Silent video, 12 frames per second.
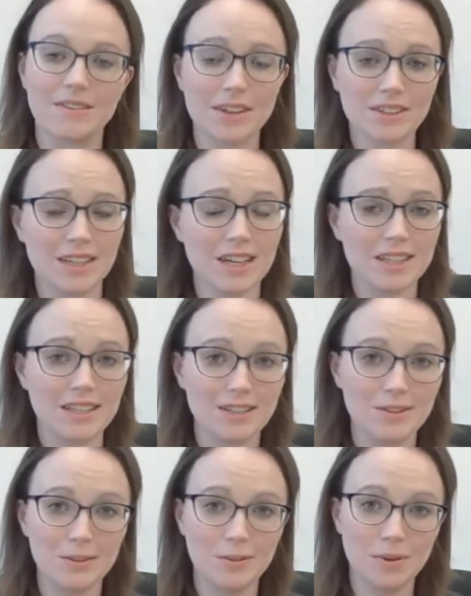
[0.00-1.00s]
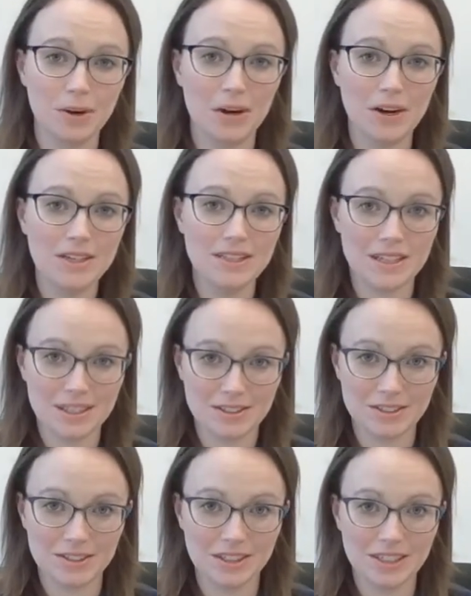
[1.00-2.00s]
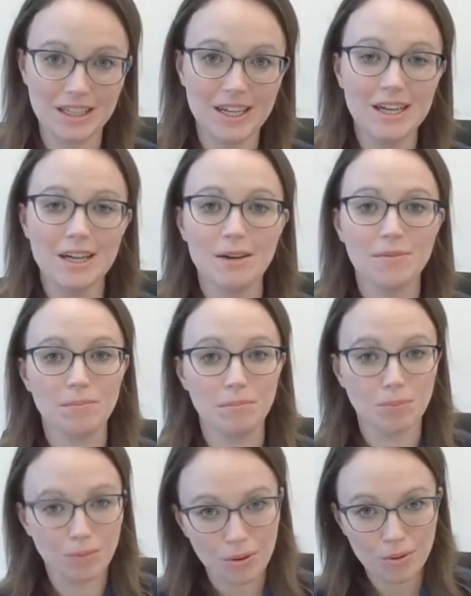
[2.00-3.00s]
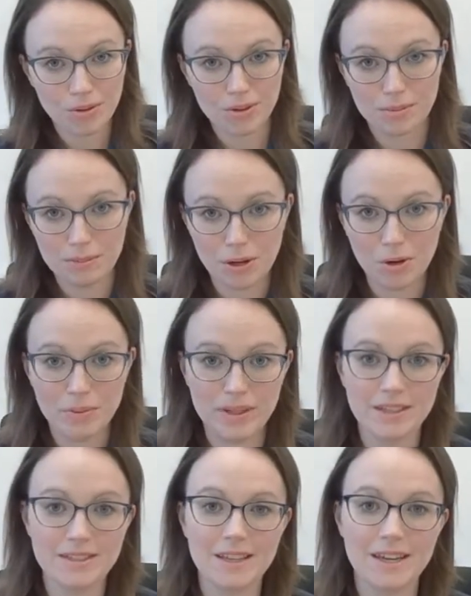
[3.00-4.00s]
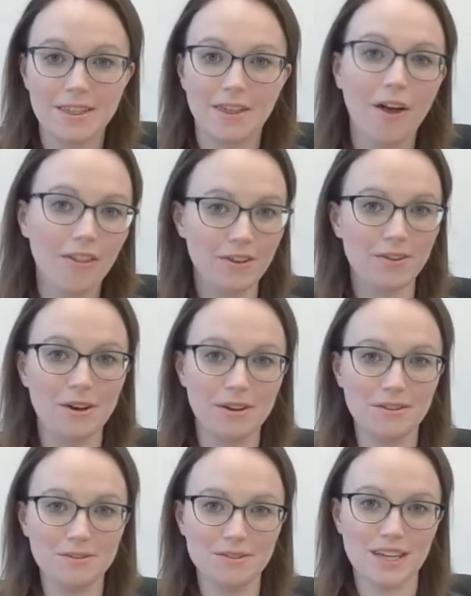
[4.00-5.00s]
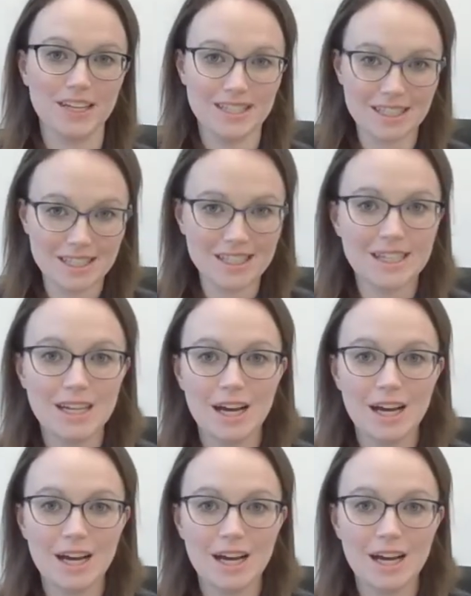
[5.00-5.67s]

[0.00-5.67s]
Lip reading: I've actually had kids who unintentionally broke their bow because they thought they knew how to use it and didn't.